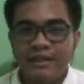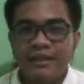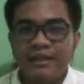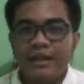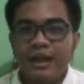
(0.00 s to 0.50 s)

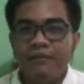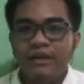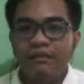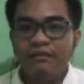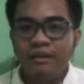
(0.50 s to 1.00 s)
heavily
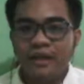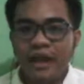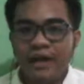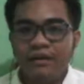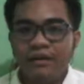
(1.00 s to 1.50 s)
rely
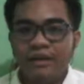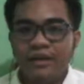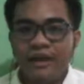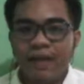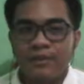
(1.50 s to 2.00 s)
on the
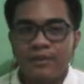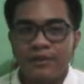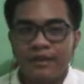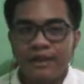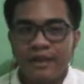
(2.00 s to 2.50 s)
atmospheric
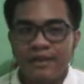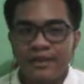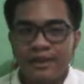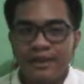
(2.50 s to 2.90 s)
density